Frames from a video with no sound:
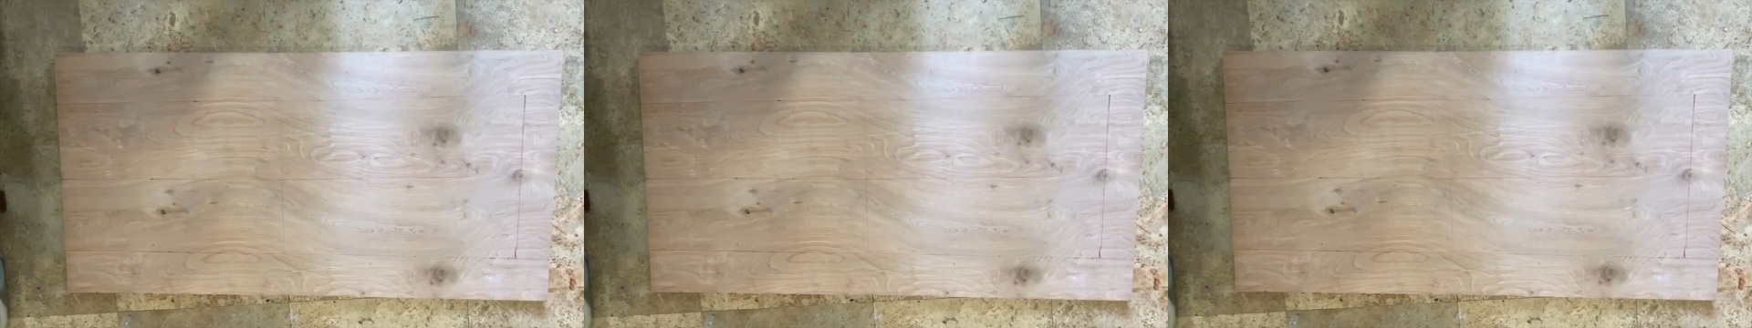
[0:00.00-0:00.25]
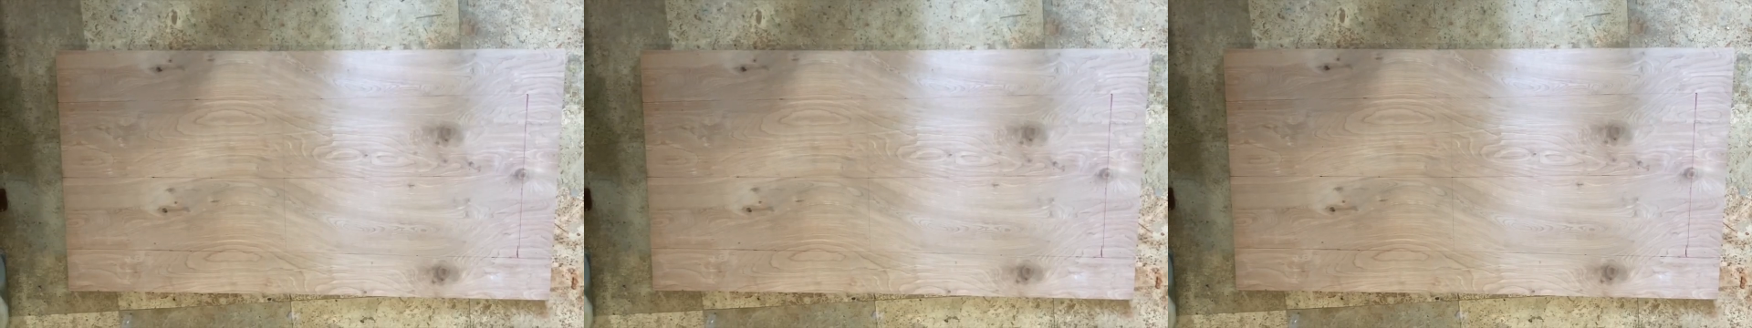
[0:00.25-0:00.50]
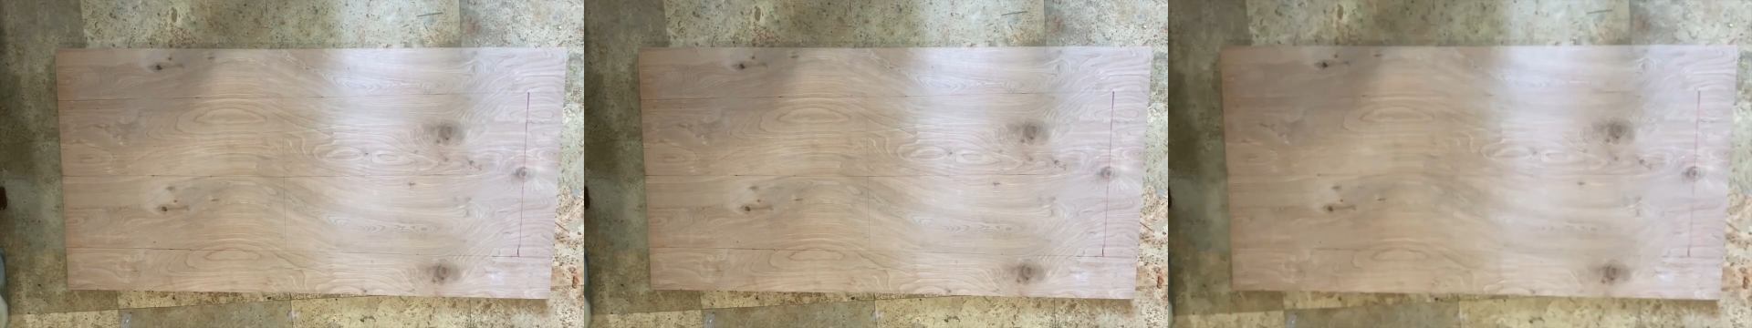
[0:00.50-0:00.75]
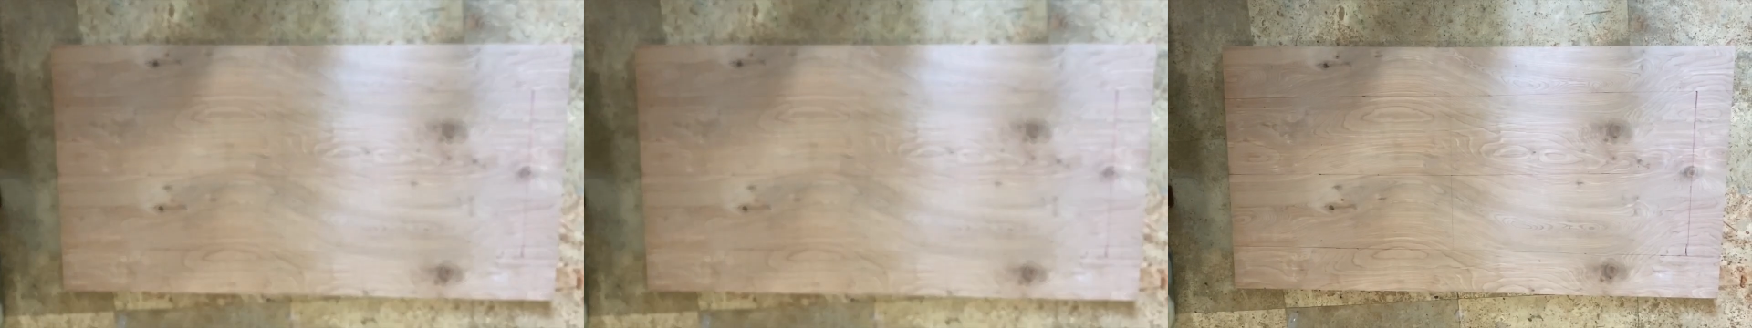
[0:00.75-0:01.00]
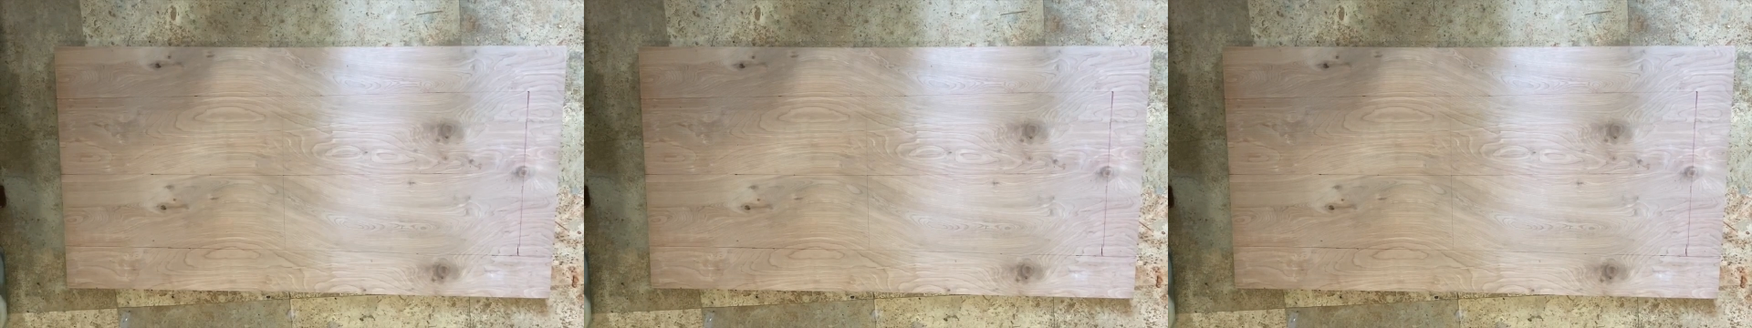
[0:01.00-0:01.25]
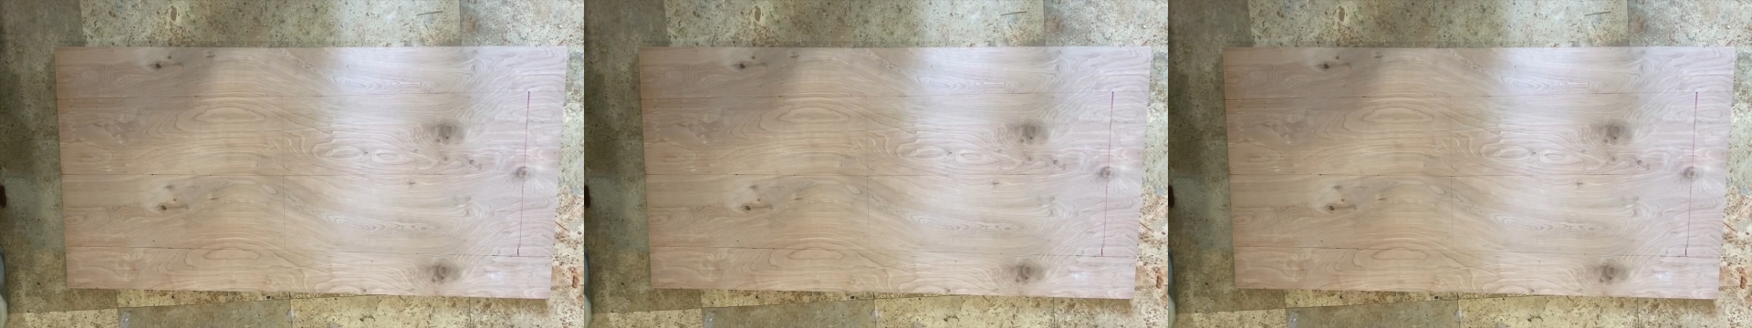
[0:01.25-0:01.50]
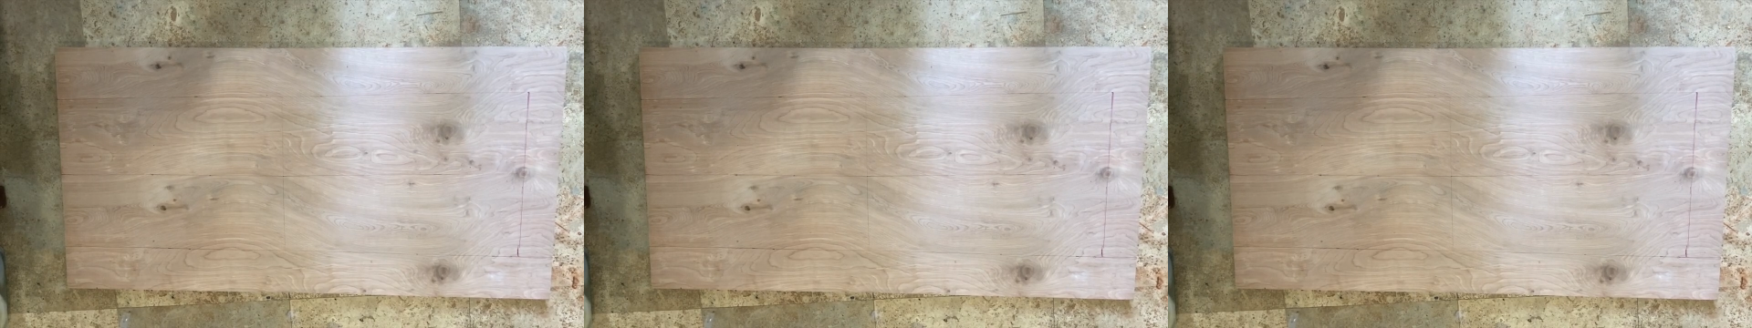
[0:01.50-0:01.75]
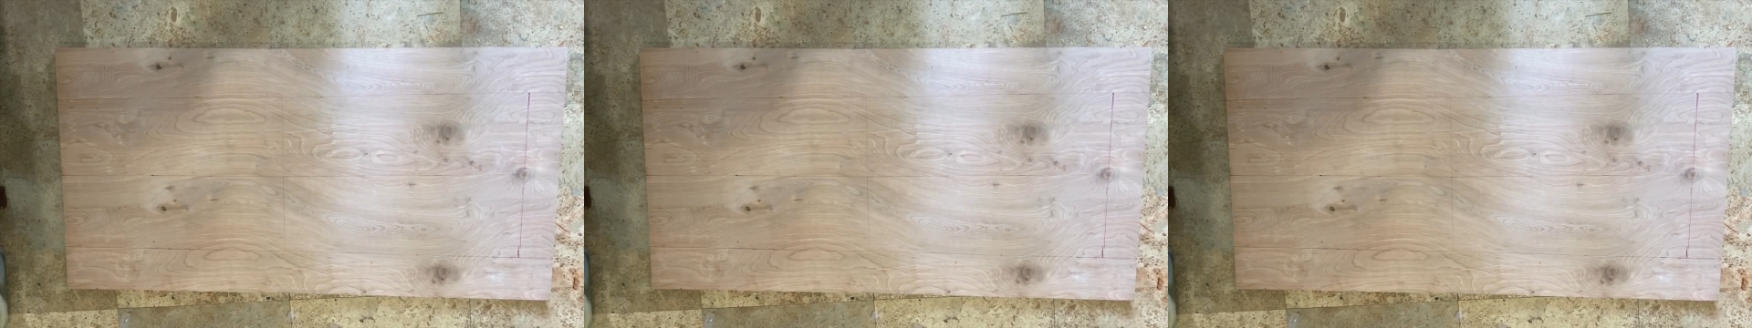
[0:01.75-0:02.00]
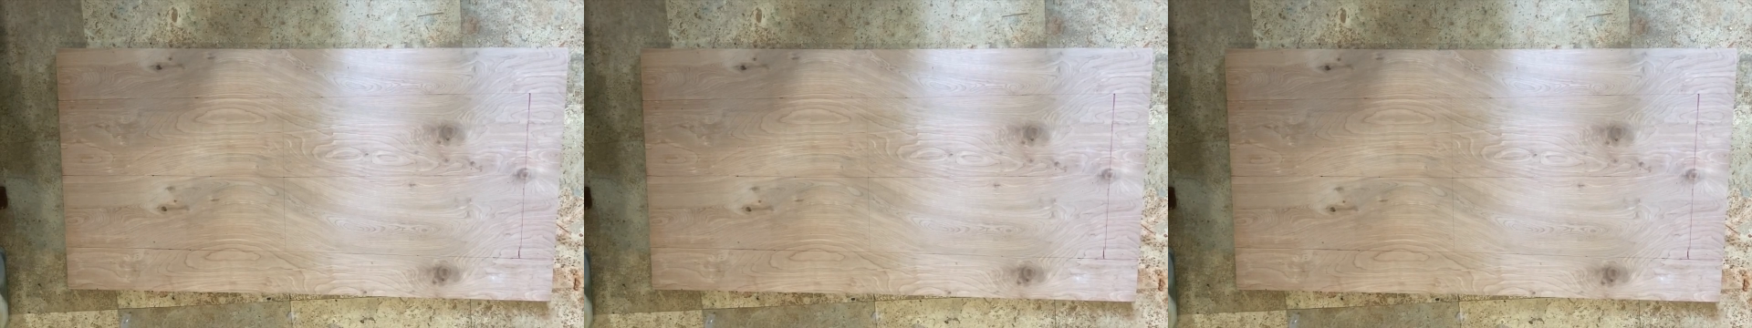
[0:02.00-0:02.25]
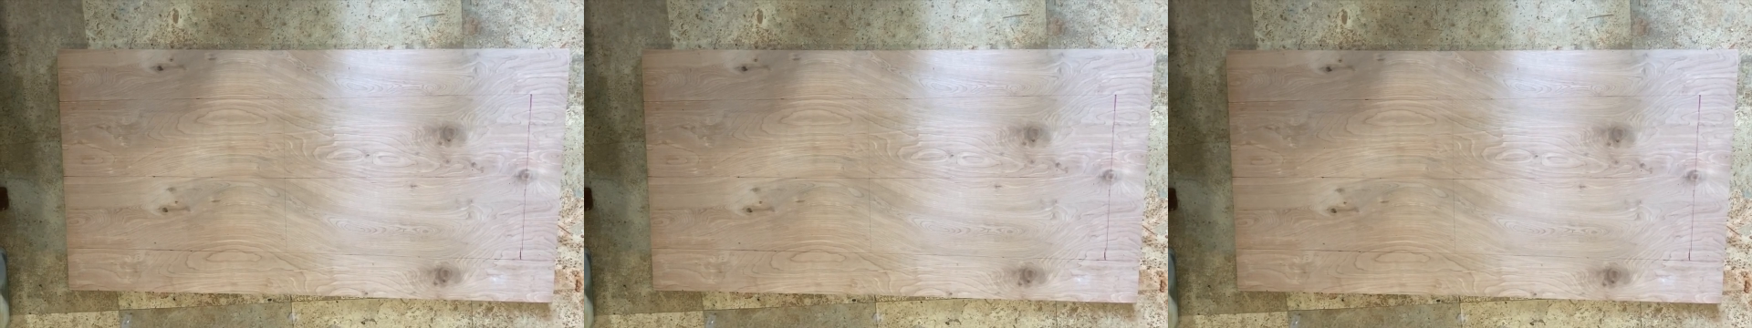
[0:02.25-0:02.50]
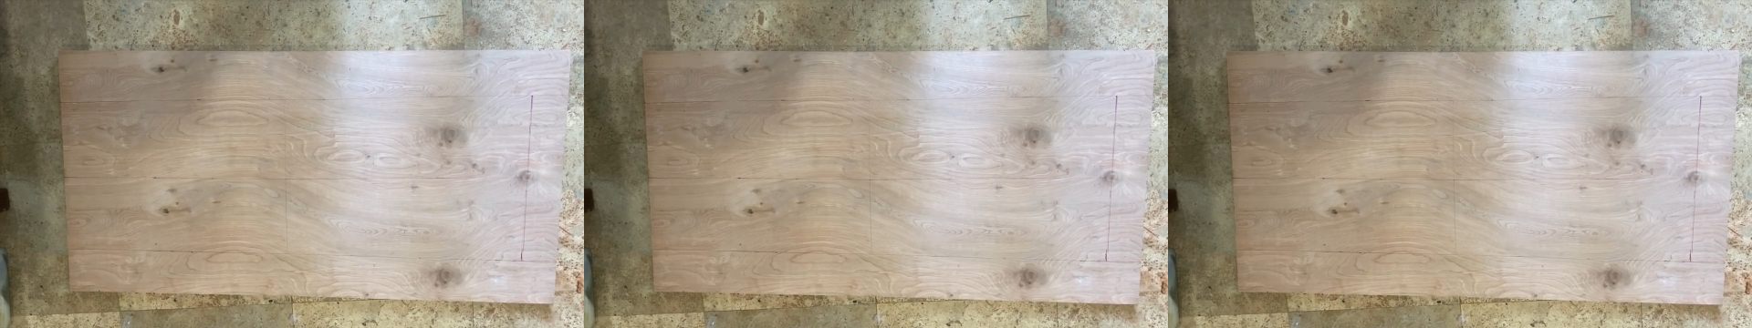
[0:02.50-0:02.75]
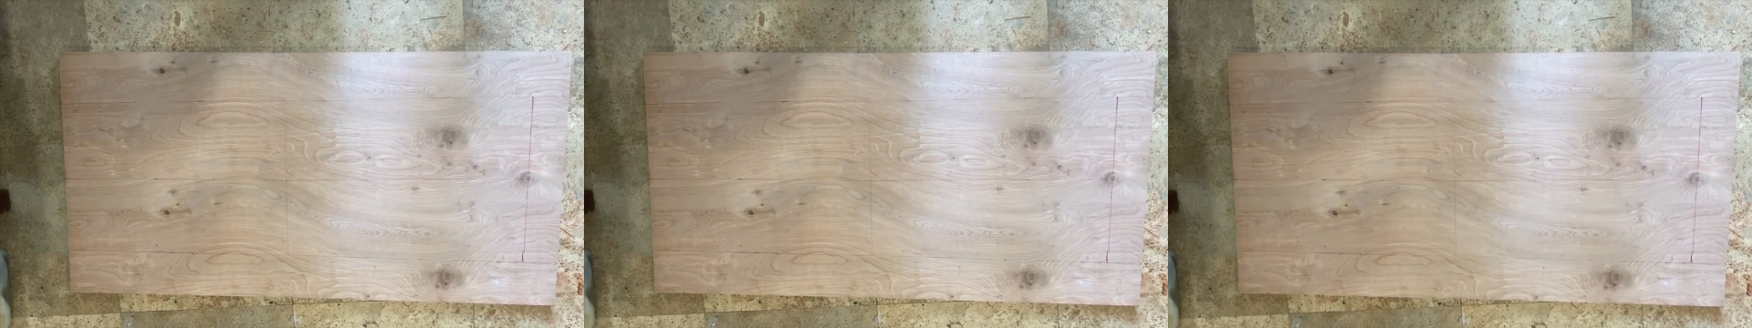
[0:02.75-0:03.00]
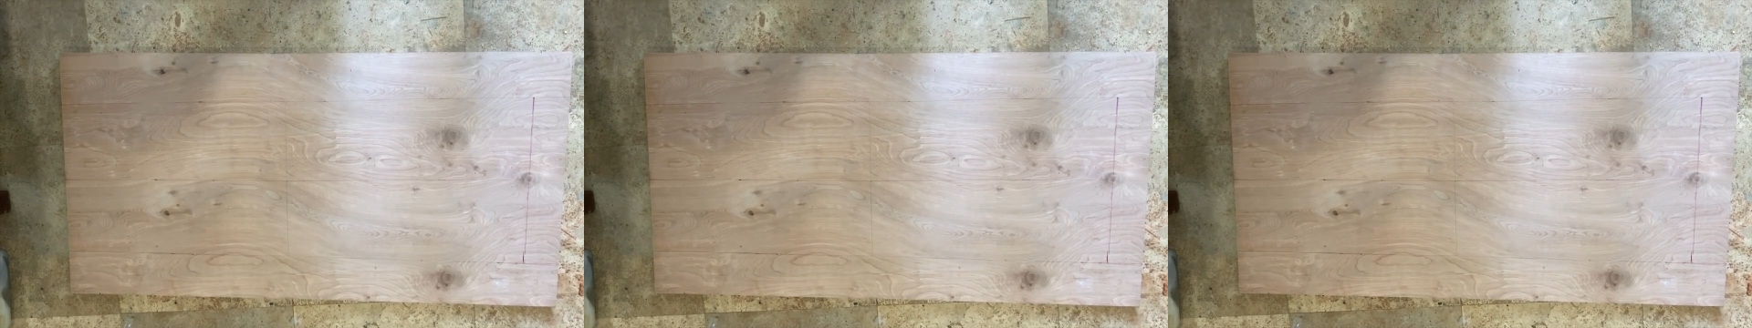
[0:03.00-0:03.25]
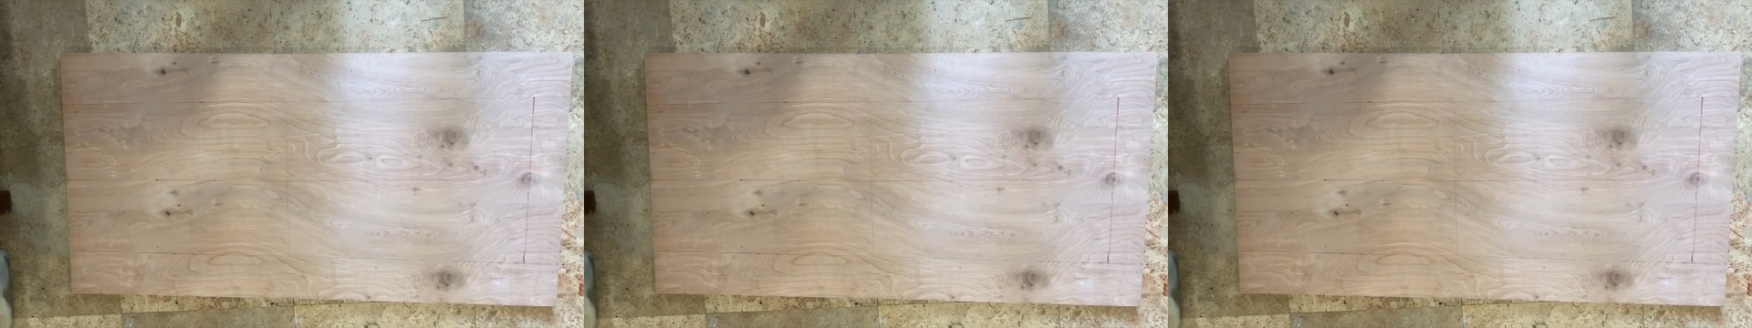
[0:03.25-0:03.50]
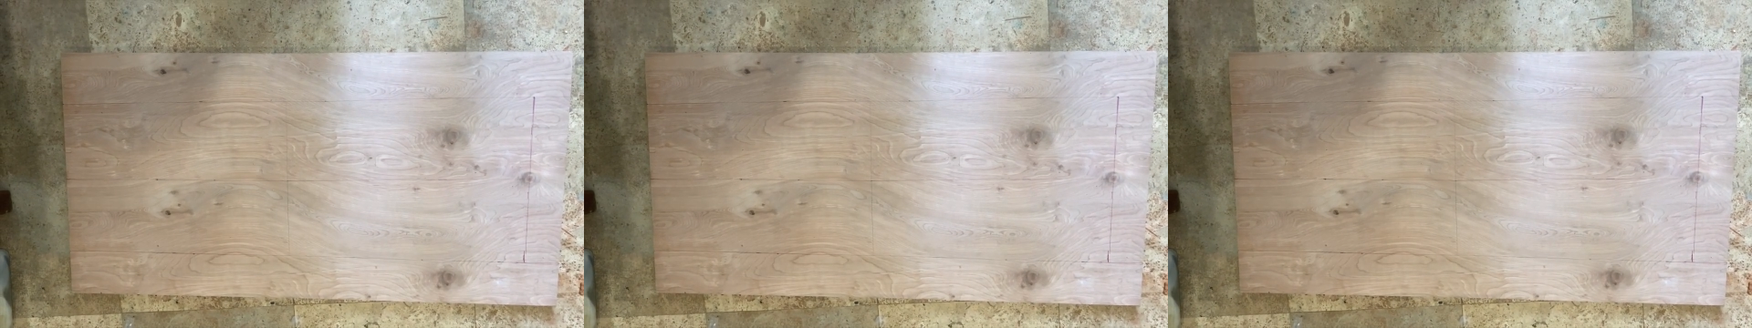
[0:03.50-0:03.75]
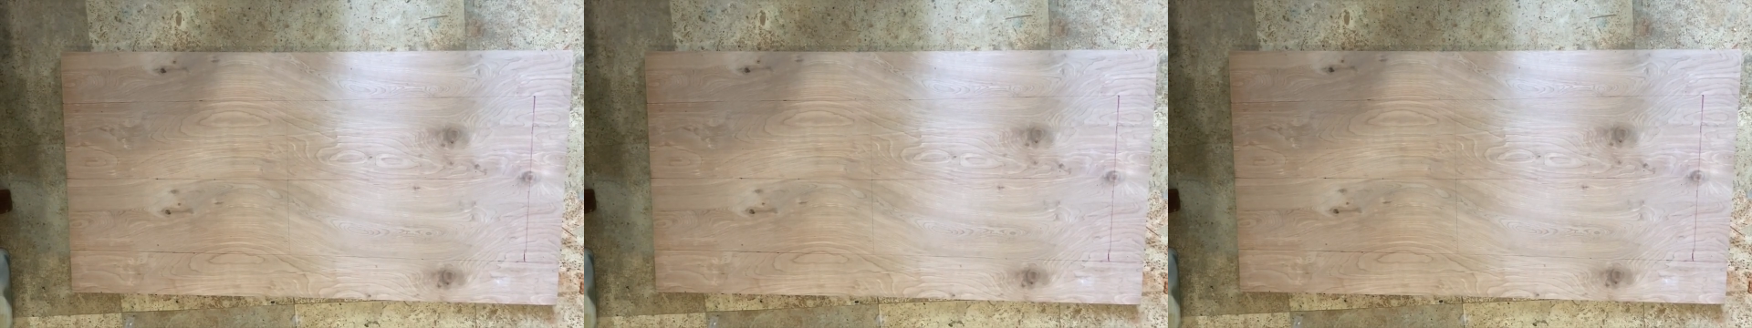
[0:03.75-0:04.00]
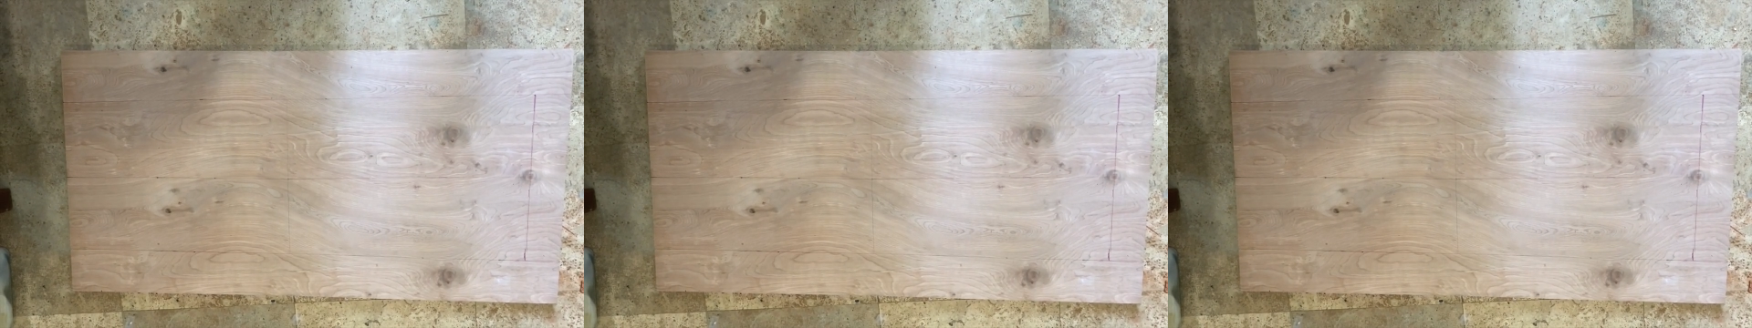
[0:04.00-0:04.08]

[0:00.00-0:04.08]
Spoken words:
Nobody's mouth can be seen.